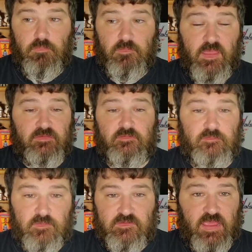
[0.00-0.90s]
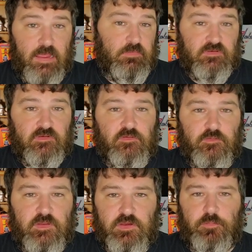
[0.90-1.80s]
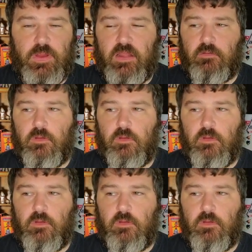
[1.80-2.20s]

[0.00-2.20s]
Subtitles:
that's the damage that you see in your battle